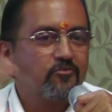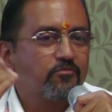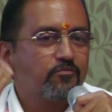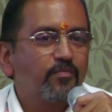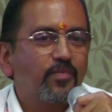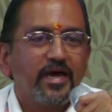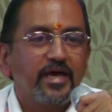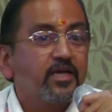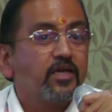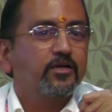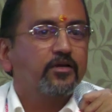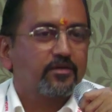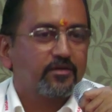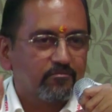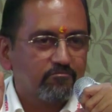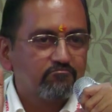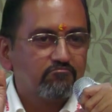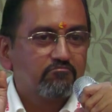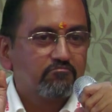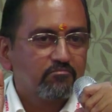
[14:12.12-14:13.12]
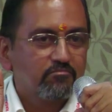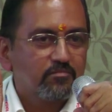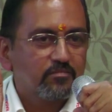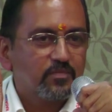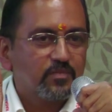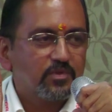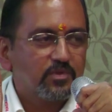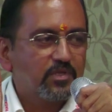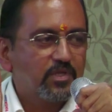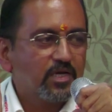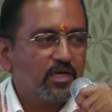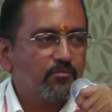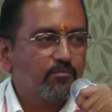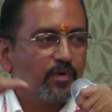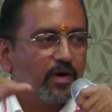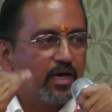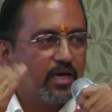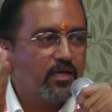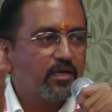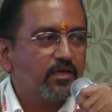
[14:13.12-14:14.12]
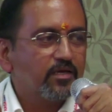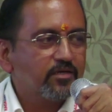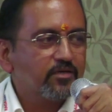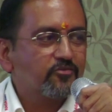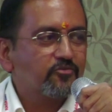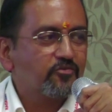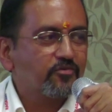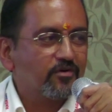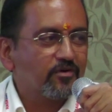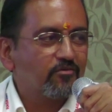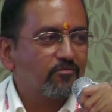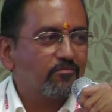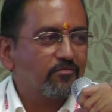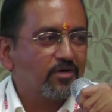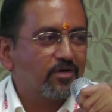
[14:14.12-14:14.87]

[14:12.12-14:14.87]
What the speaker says: buying it. They can buy it from